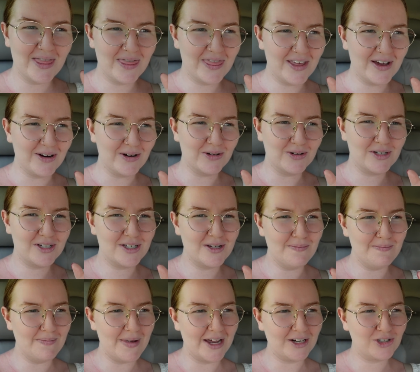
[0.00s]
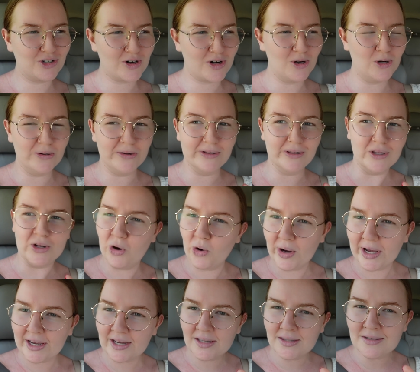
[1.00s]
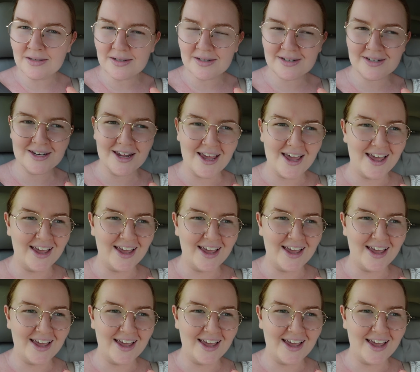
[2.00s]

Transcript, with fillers: their symmetrical loins